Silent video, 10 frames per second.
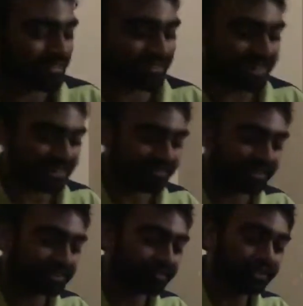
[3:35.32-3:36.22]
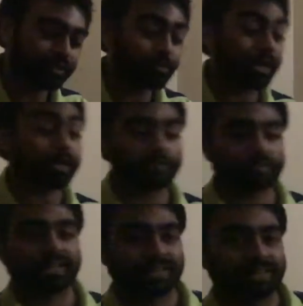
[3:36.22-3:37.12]
know that. If it doesn't fit, don't make it
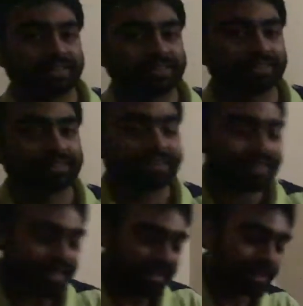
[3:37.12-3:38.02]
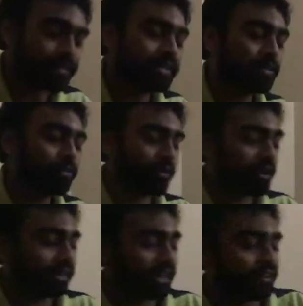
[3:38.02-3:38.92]
fit. Let me go
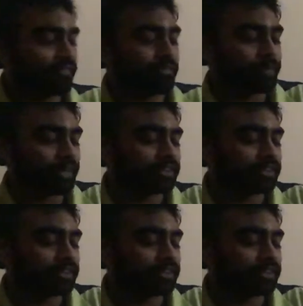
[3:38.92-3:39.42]
around again for my